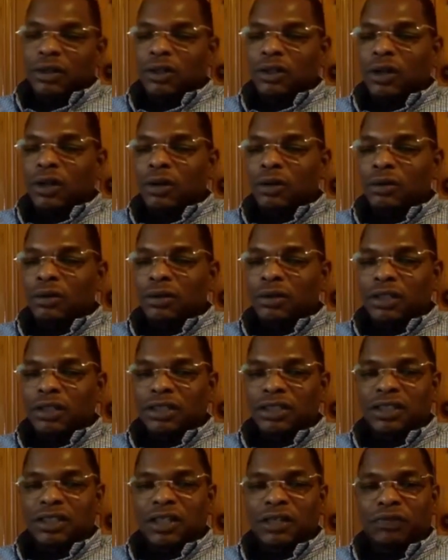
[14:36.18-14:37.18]
You know,
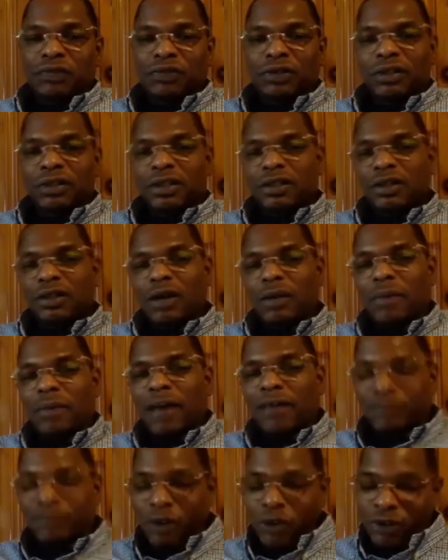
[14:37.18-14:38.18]
just different. You know,
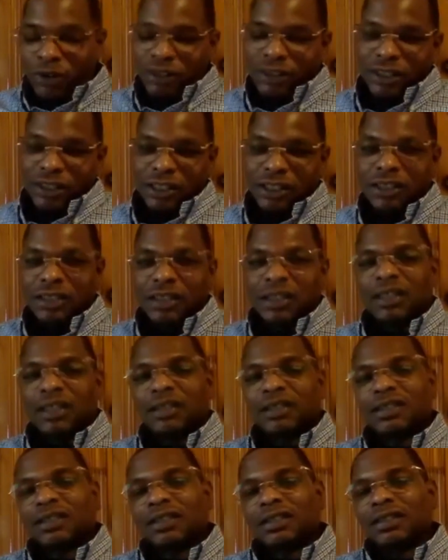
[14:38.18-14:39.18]
my focus
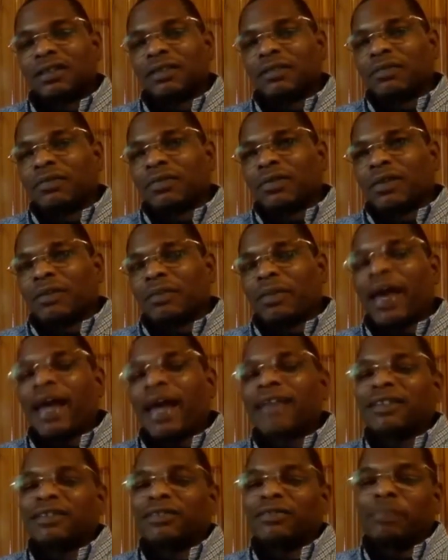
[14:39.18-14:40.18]
is
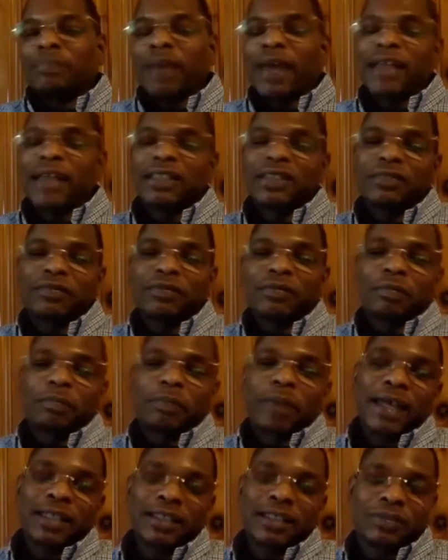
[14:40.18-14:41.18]
passive
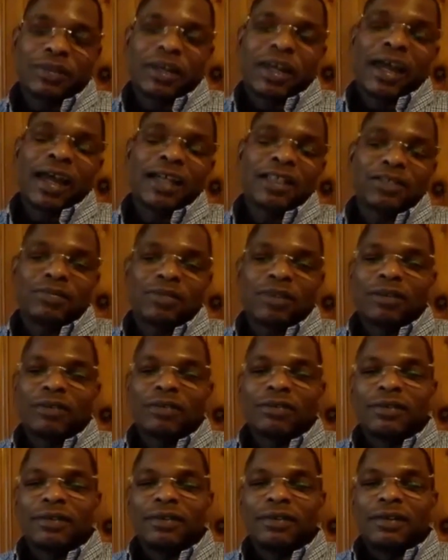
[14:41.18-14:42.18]
cash
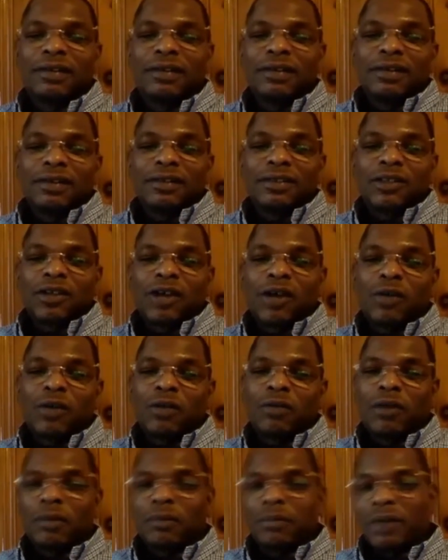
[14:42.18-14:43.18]
flow. So I
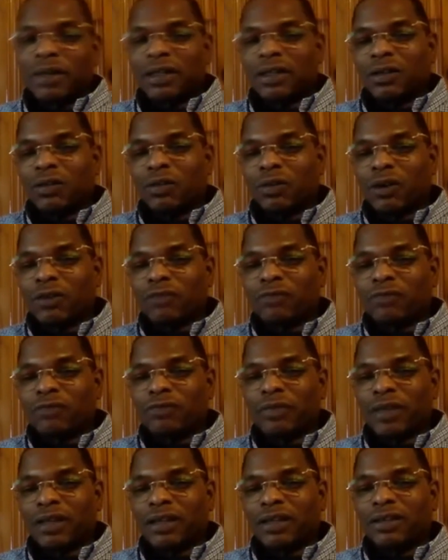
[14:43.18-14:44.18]
want my money to work for
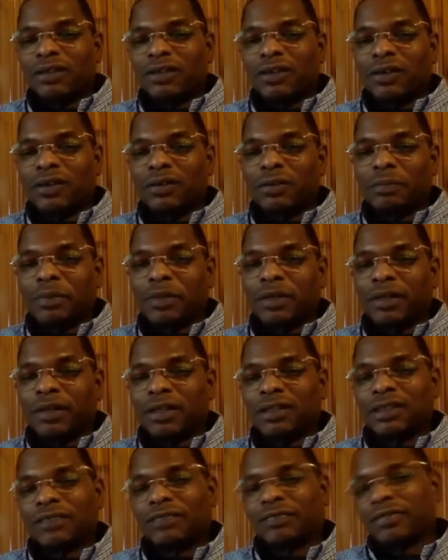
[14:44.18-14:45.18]
me, you know,
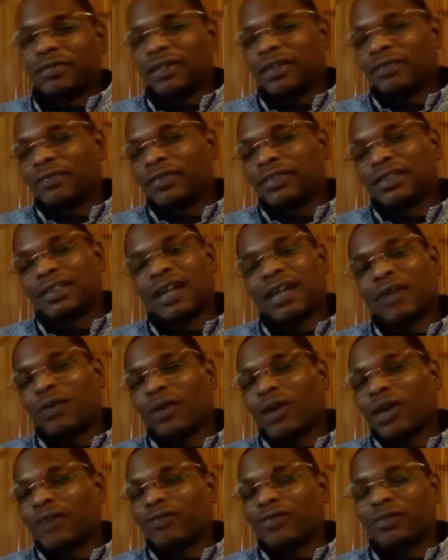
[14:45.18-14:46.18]
because if it's not
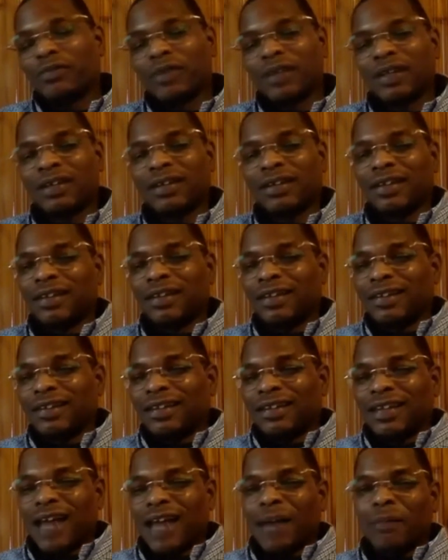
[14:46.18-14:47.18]
working for me,
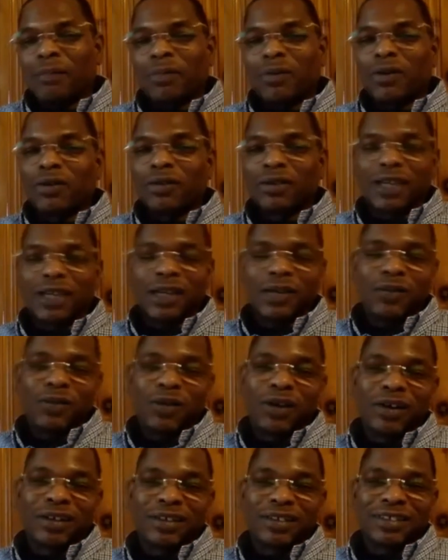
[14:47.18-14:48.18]
I'm gonna keep
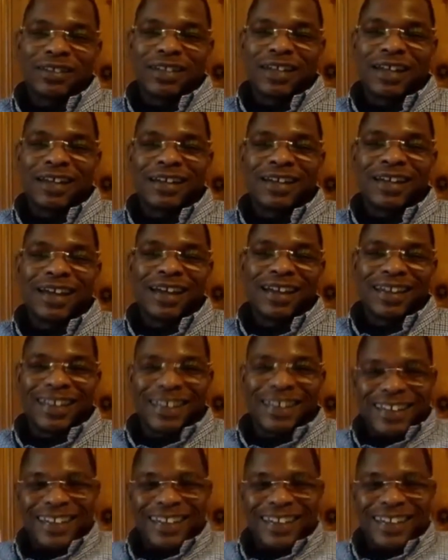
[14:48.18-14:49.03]
working until I die.